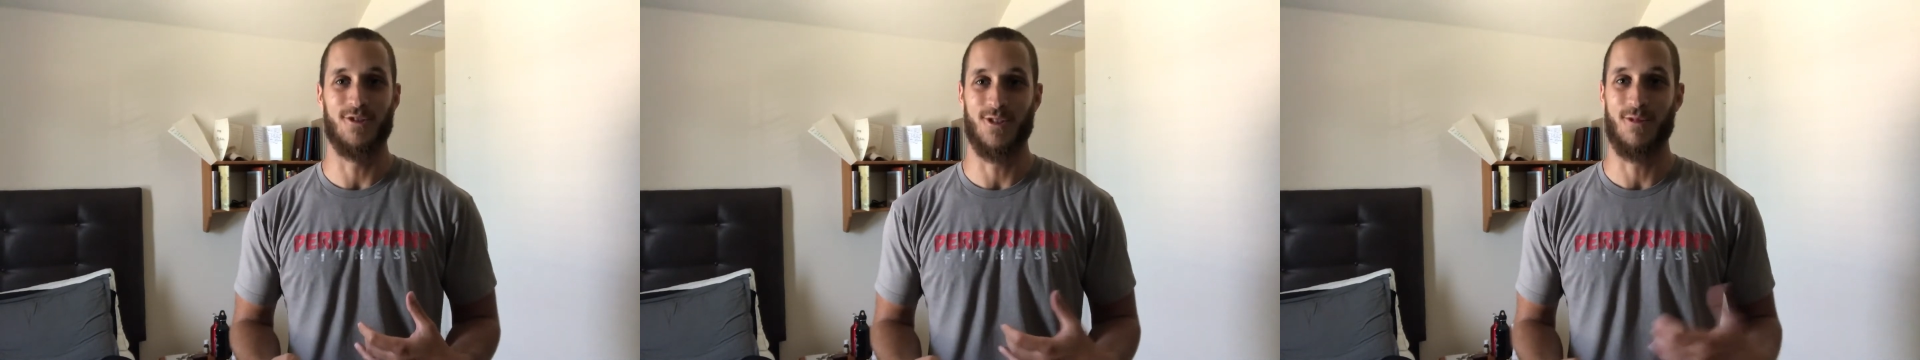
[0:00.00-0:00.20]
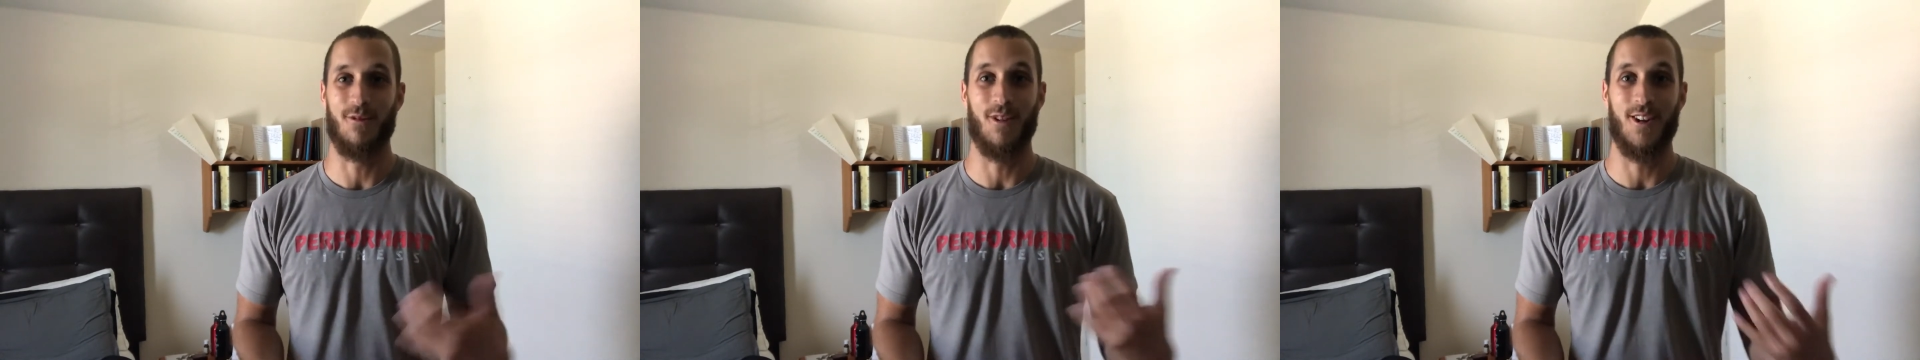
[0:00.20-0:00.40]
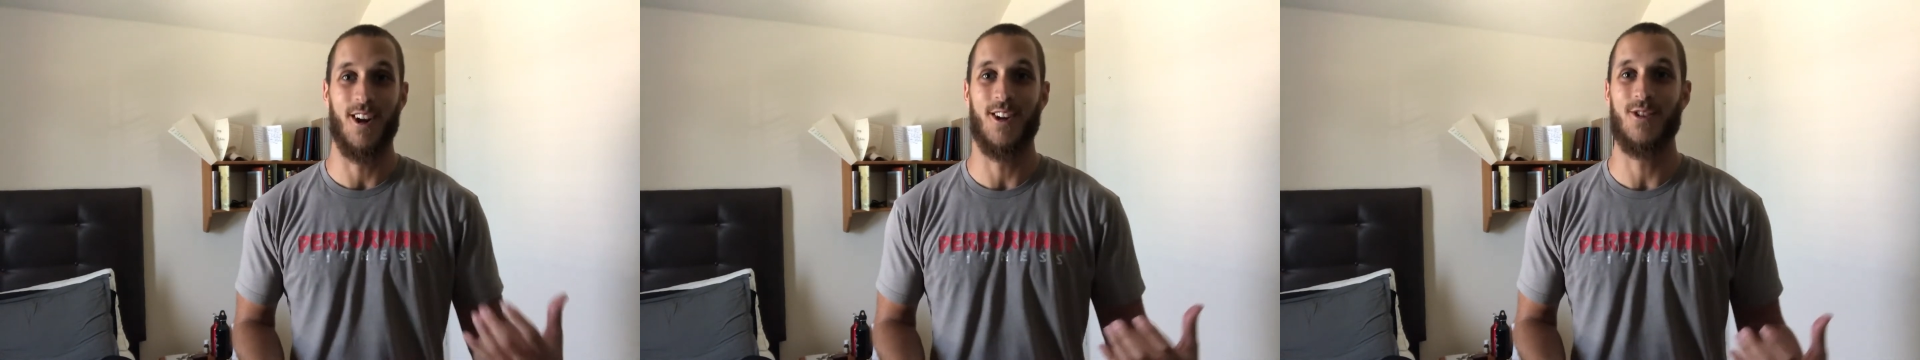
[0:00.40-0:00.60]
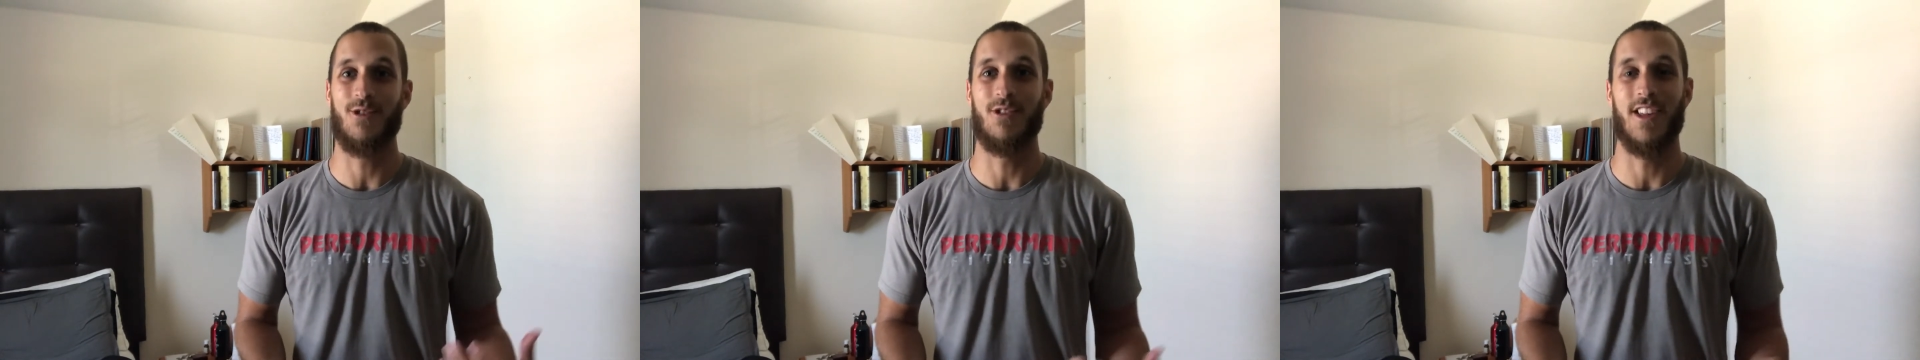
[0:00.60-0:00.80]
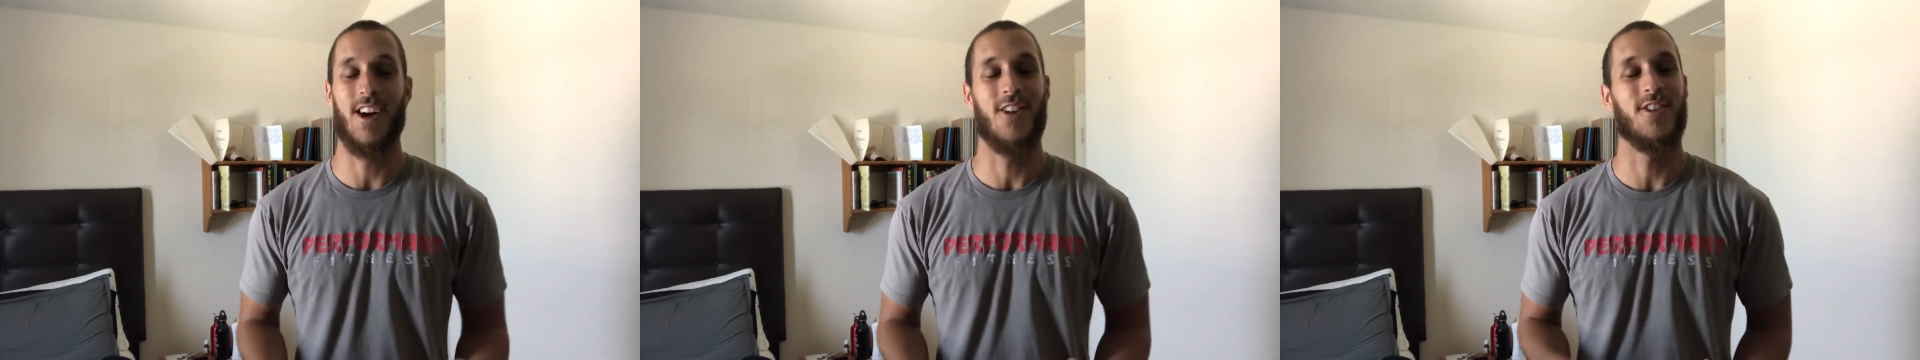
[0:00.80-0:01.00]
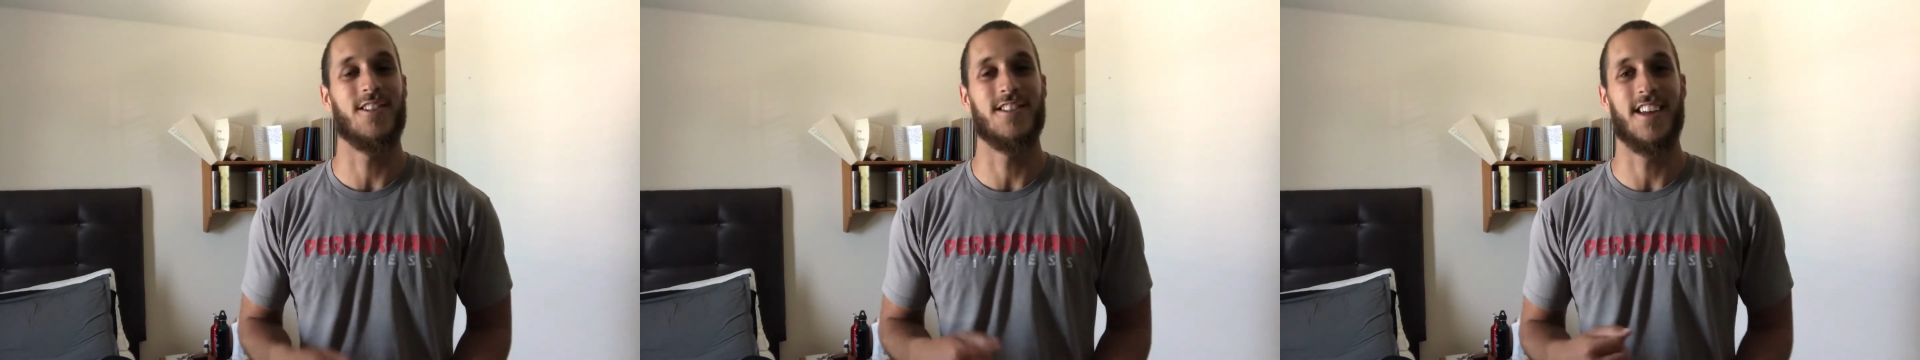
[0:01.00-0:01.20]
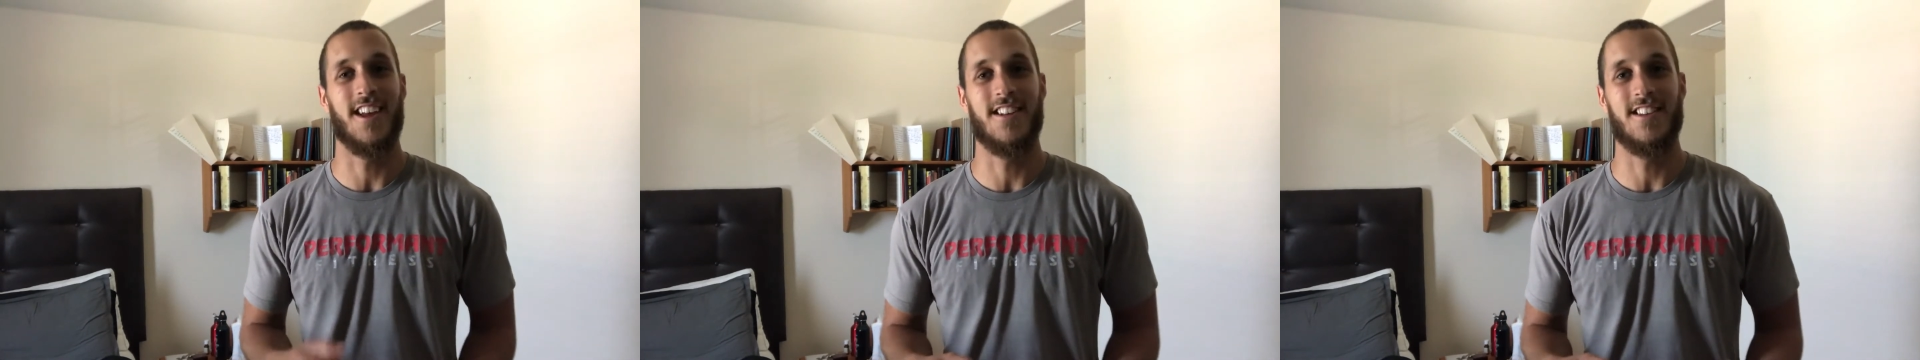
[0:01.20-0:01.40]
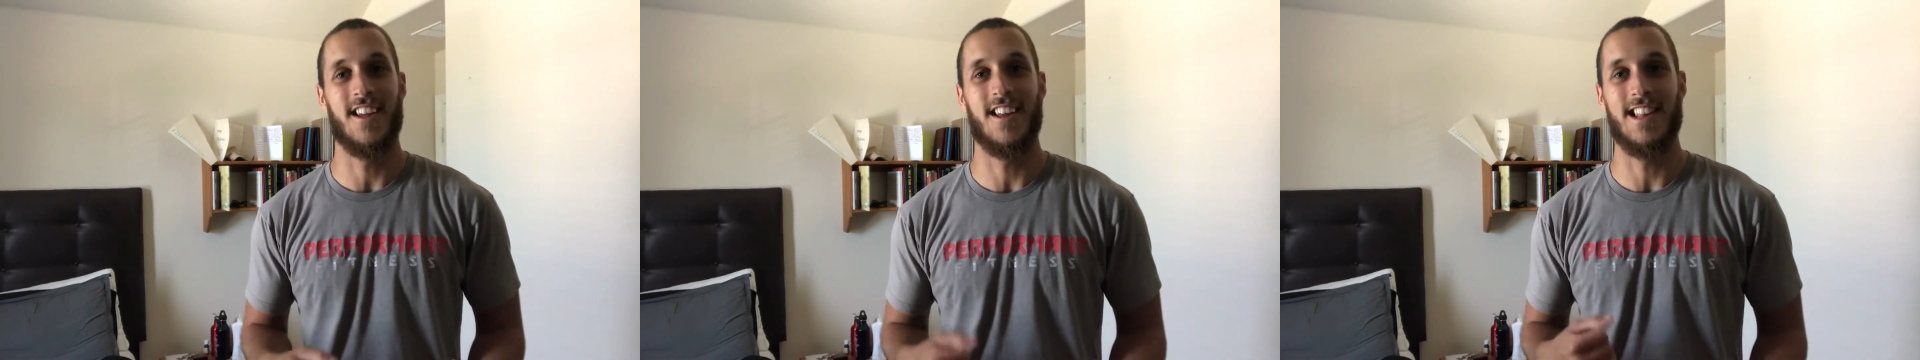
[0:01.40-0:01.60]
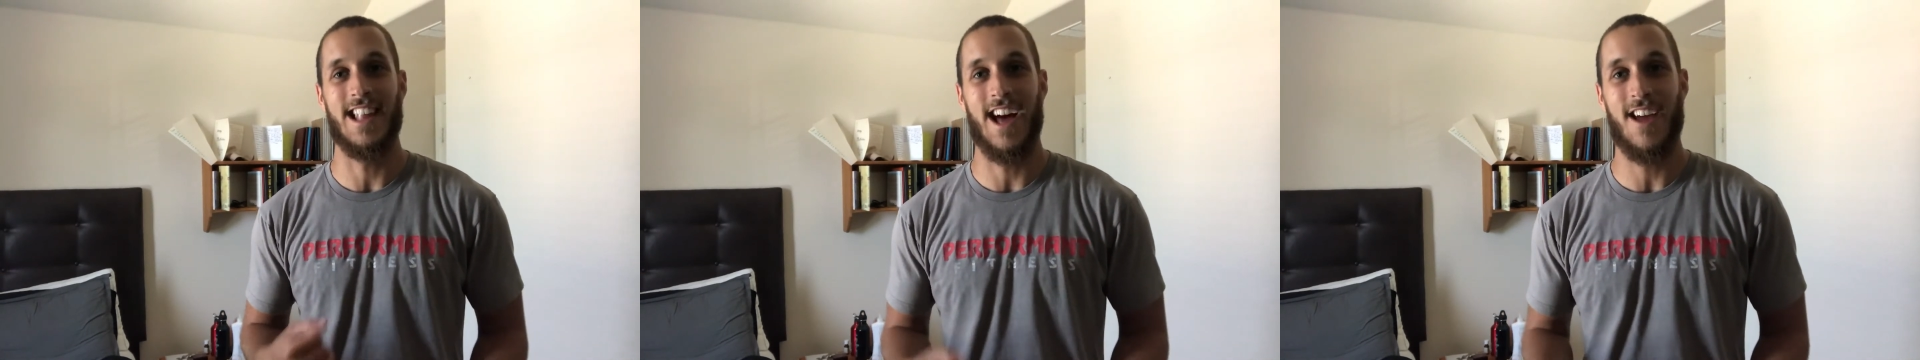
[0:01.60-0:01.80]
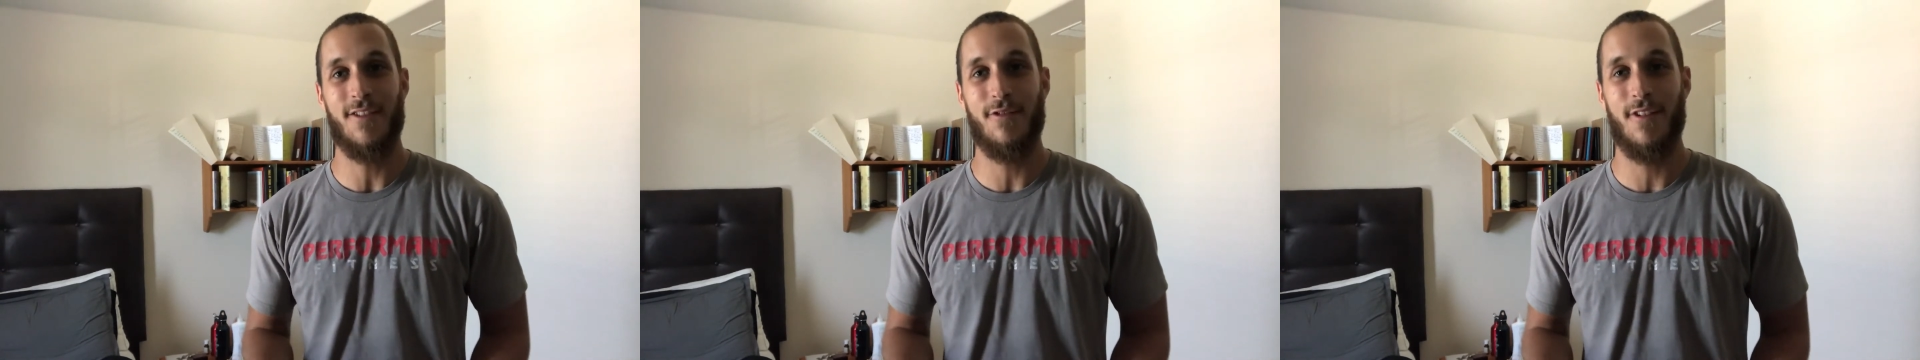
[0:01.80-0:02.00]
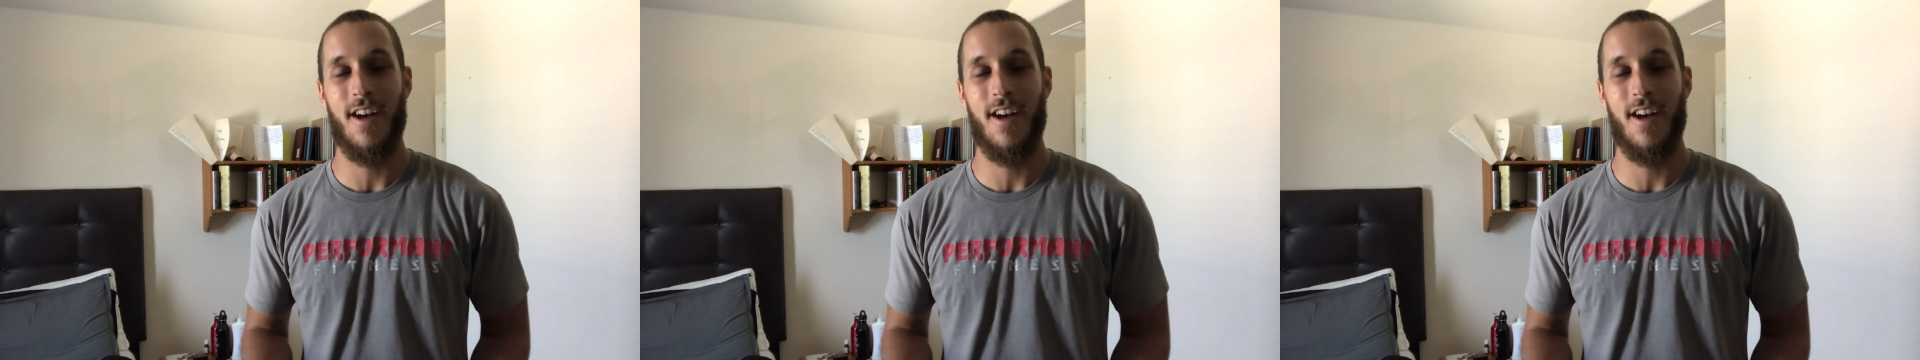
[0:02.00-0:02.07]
or we're not doing that on a day-to-day life,